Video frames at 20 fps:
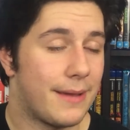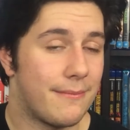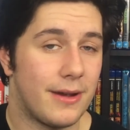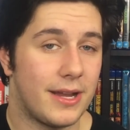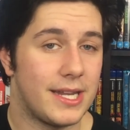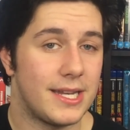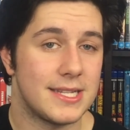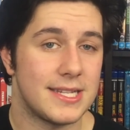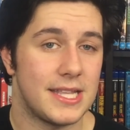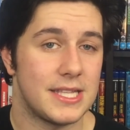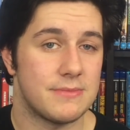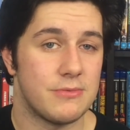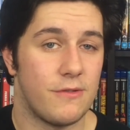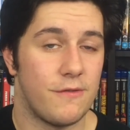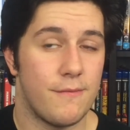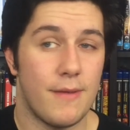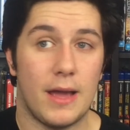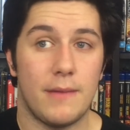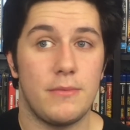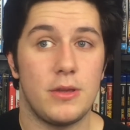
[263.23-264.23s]
money to see this
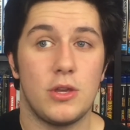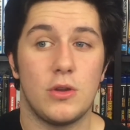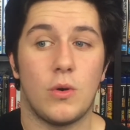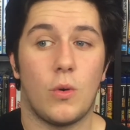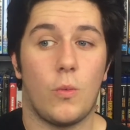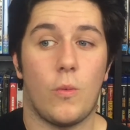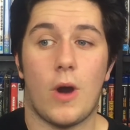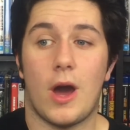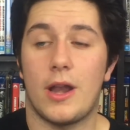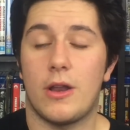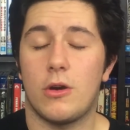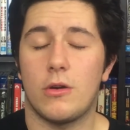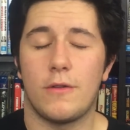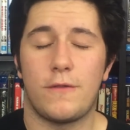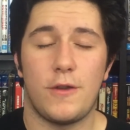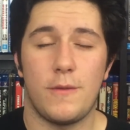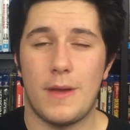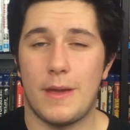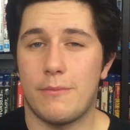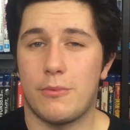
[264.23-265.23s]
movie. Maybe I know a
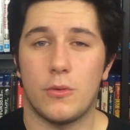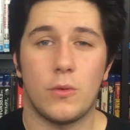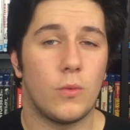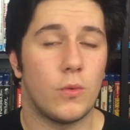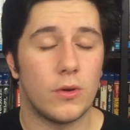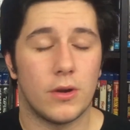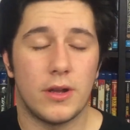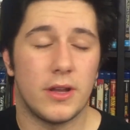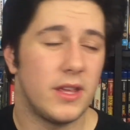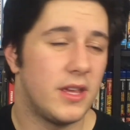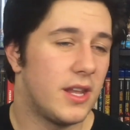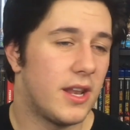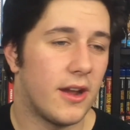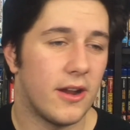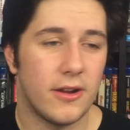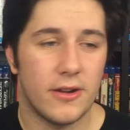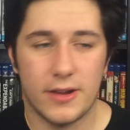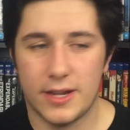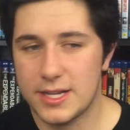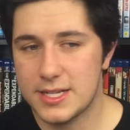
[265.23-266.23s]
few people were,
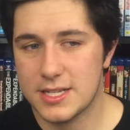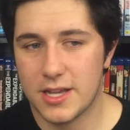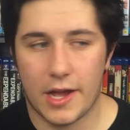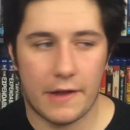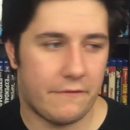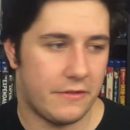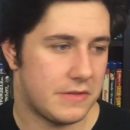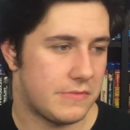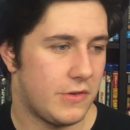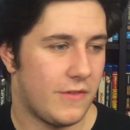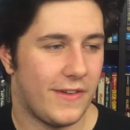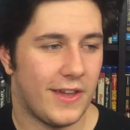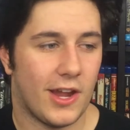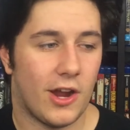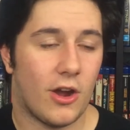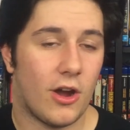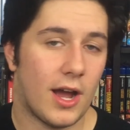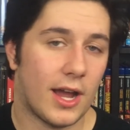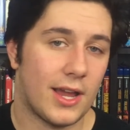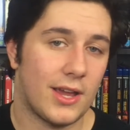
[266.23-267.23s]
excited for this movie and
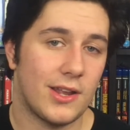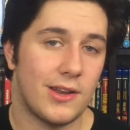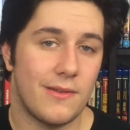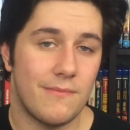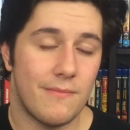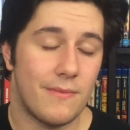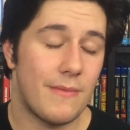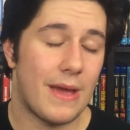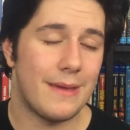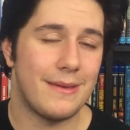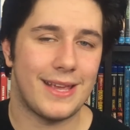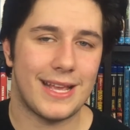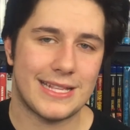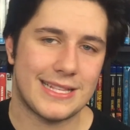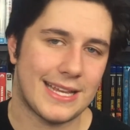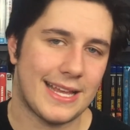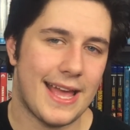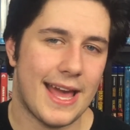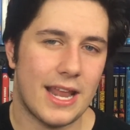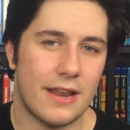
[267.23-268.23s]
go, I could maybe get
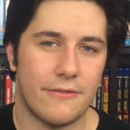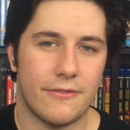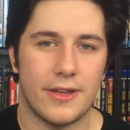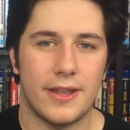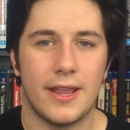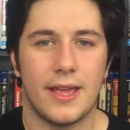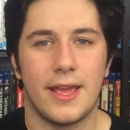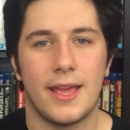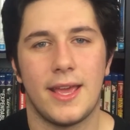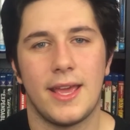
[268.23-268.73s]
something out of it.